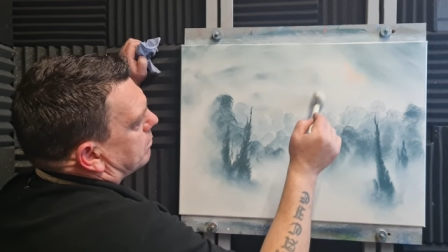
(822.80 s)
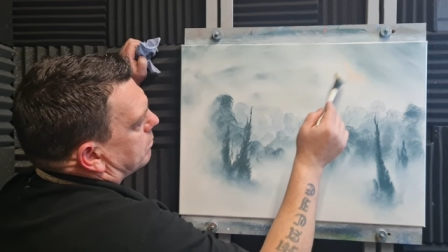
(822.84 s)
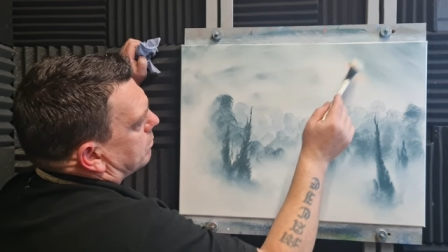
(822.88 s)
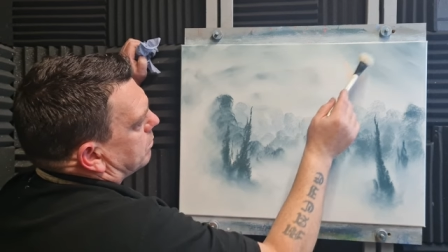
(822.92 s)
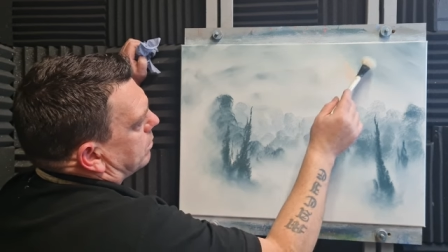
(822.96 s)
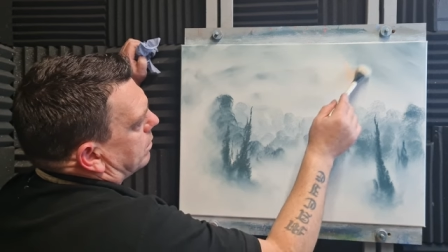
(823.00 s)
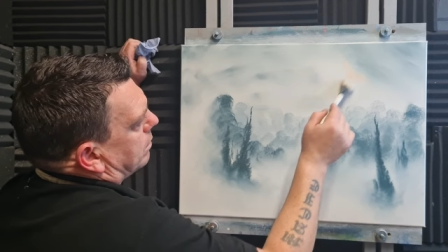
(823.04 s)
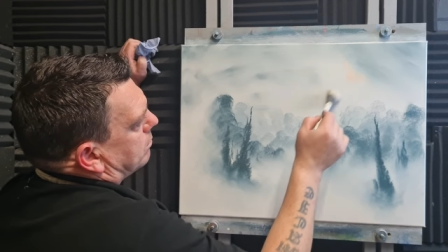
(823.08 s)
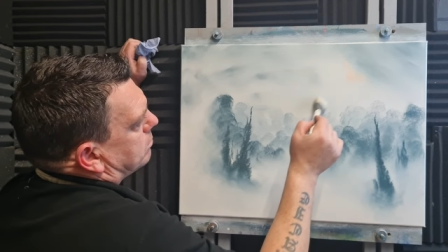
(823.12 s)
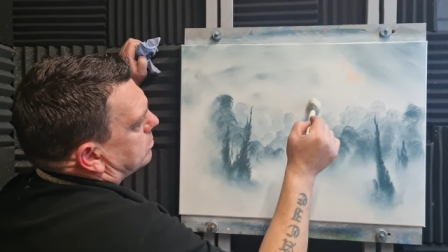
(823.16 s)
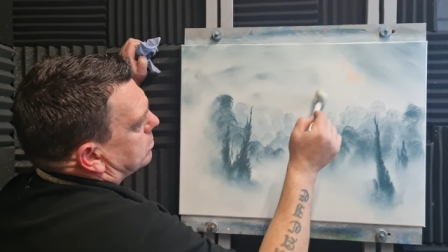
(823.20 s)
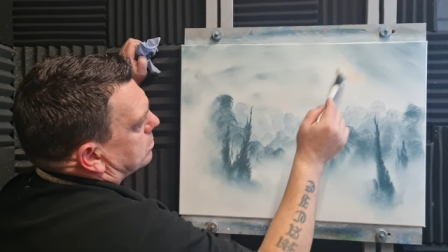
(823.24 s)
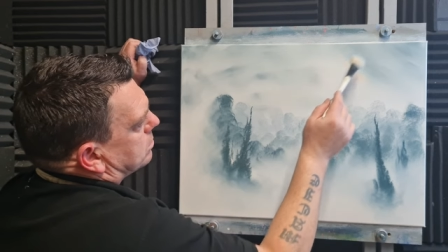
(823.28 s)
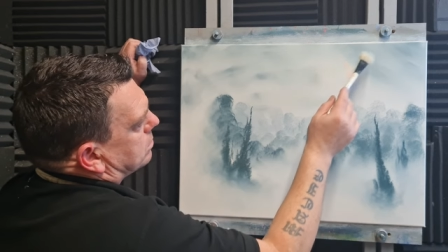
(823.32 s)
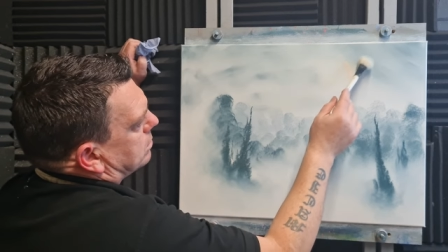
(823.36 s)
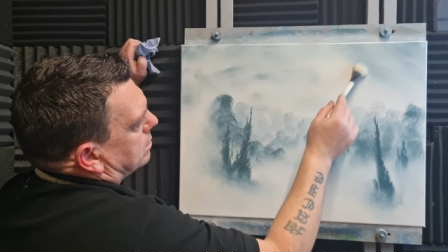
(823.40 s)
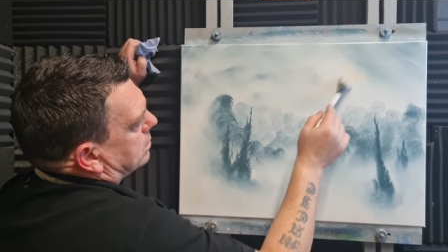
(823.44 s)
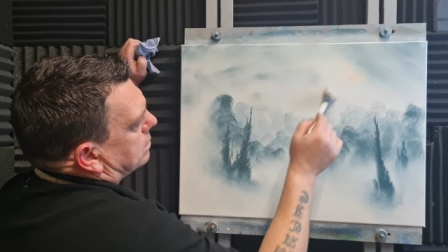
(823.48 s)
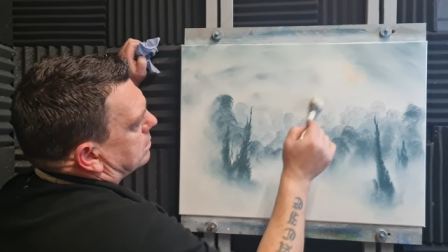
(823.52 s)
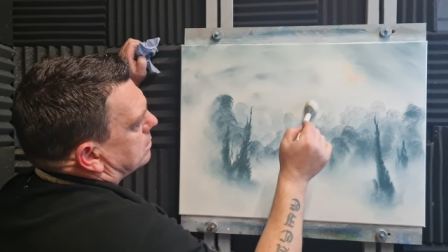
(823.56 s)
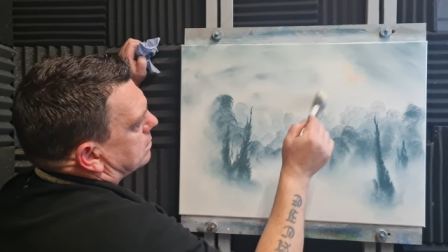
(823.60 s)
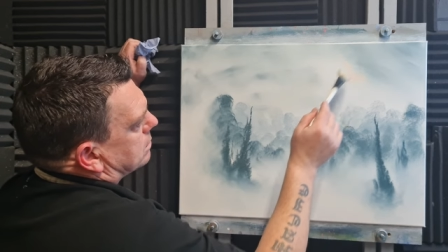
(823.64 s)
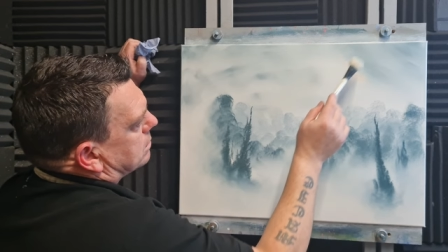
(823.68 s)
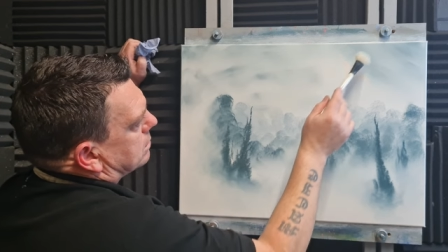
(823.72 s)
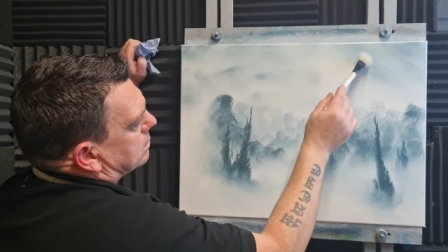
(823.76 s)
But I'm just going to
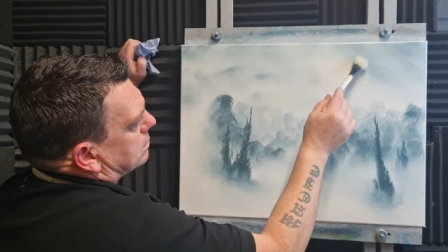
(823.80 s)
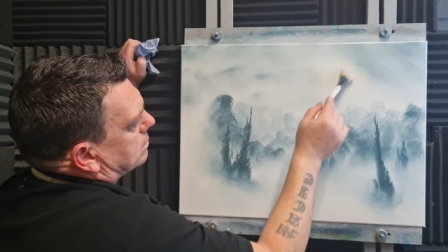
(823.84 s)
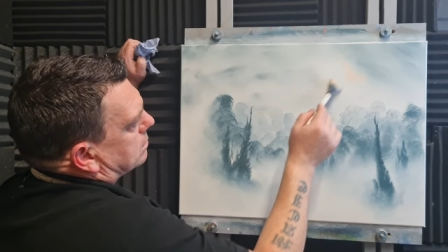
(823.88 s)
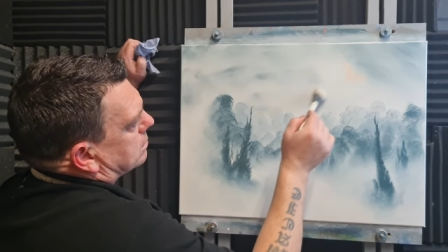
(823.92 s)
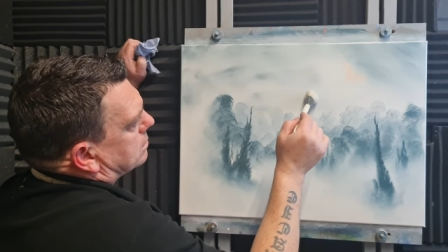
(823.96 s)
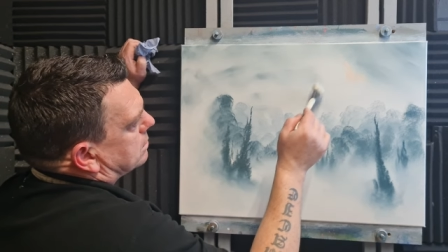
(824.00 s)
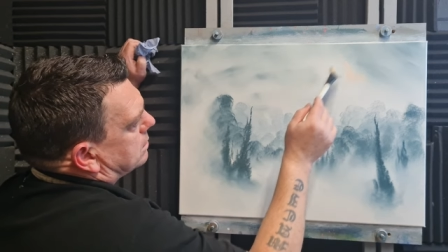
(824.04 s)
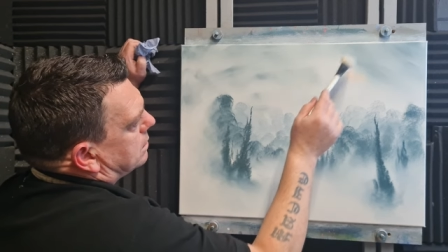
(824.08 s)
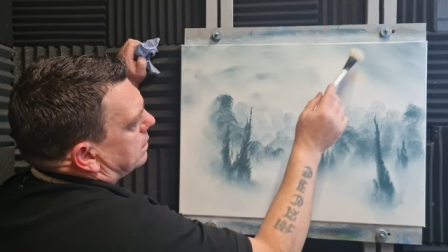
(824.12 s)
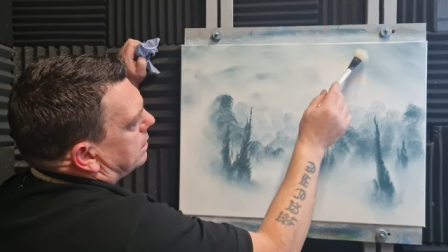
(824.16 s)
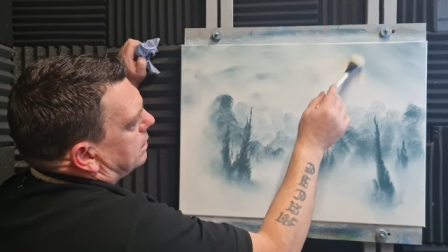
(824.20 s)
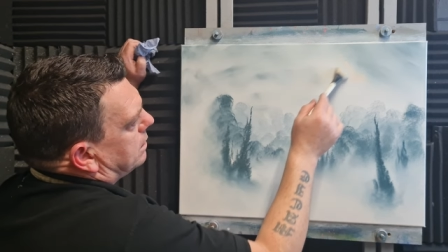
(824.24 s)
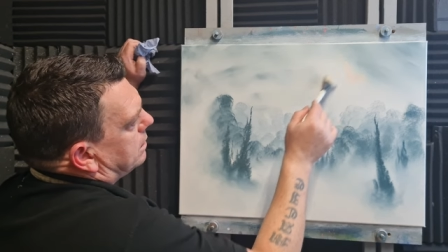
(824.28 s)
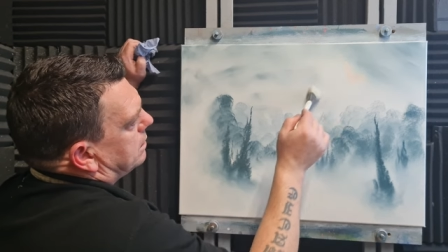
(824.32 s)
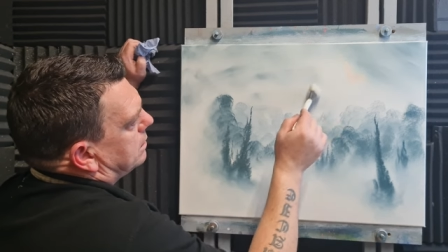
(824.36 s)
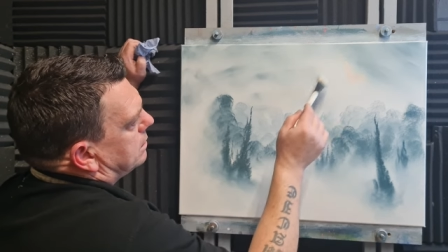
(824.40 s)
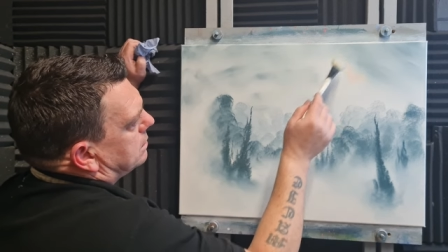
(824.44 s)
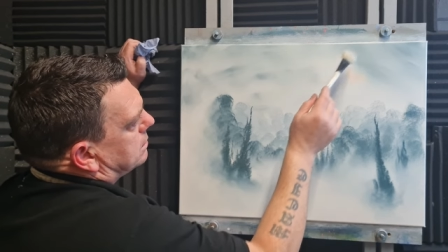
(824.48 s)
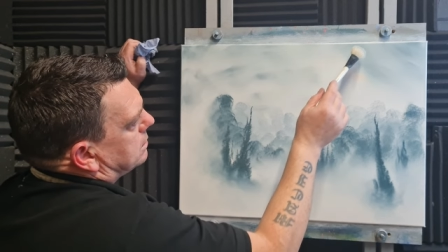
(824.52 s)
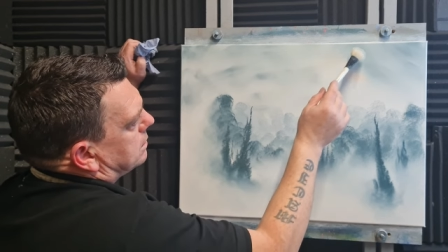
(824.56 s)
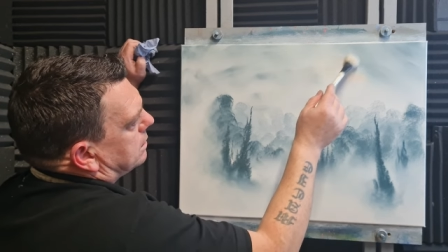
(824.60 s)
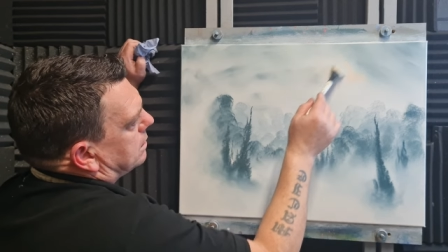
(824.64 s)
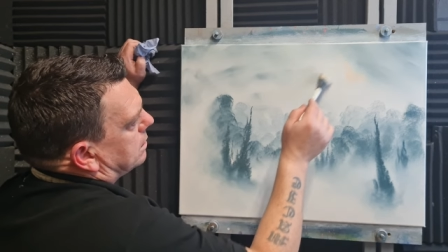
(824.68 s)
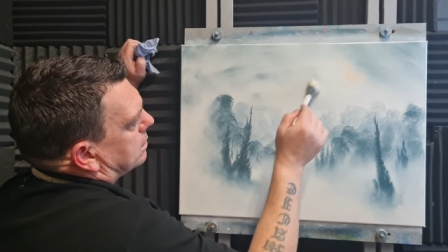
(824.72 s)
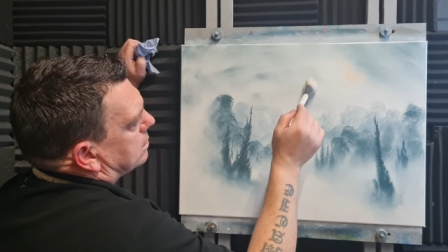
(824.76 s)

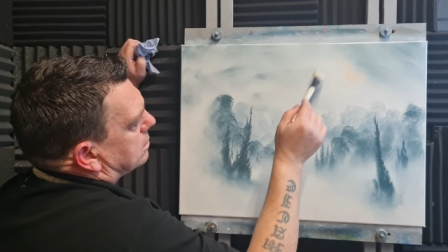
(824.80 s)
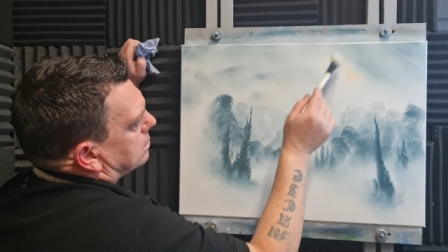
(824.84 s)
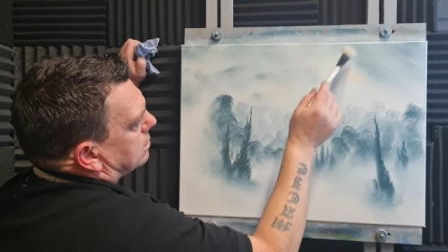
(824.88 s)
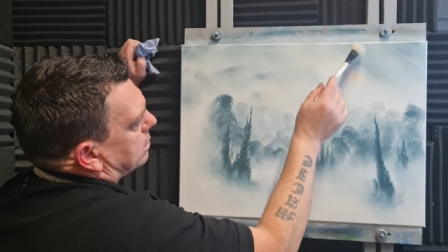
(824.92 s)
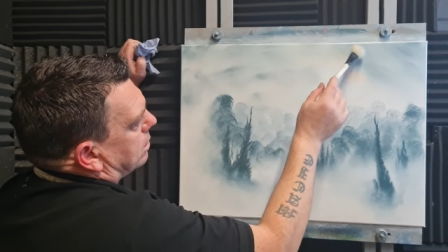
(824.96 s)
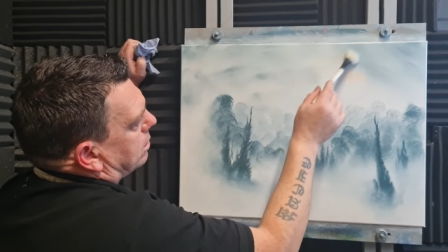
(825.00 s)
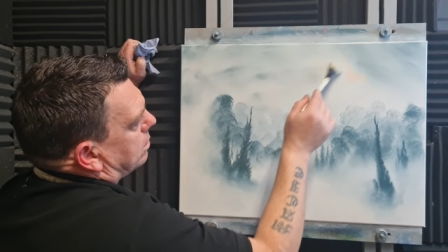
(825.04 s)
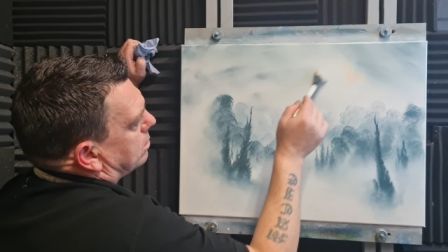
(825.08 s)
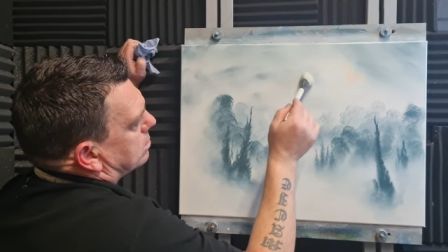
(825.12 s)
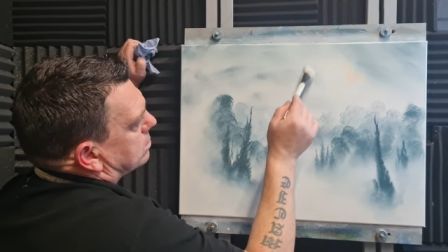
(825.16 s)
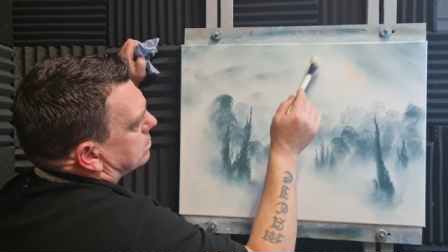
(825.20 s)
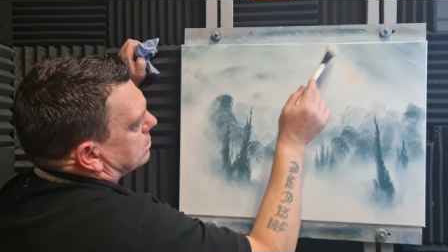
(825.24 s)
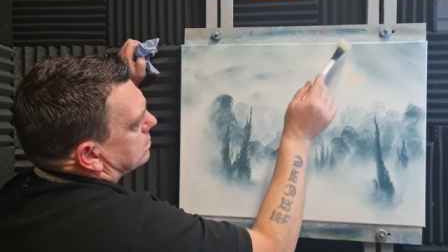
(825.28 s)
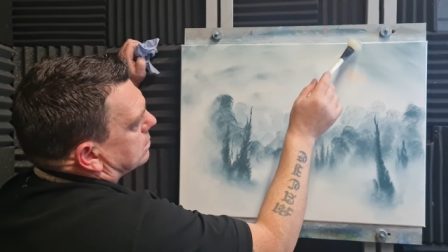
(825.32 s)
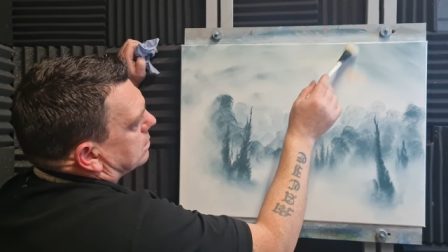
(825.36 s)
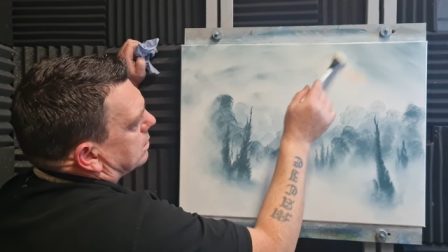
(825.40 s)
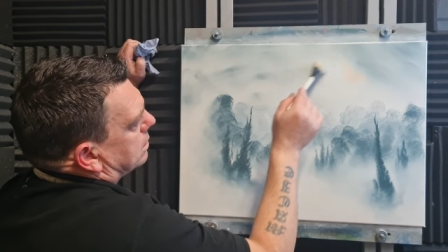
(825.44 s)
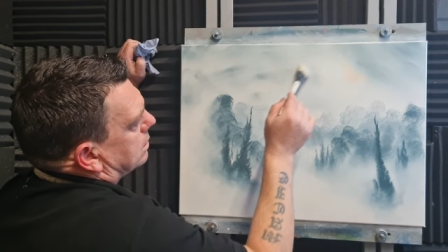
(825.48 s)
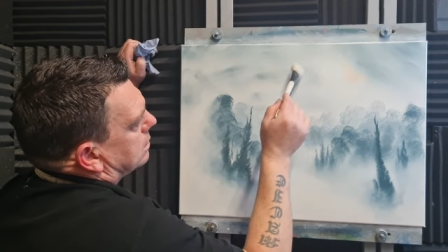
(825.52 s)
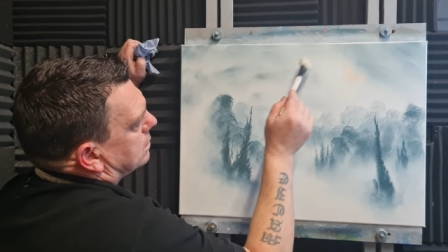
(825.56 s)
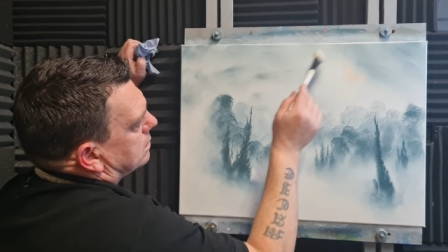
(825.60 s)
tease it across,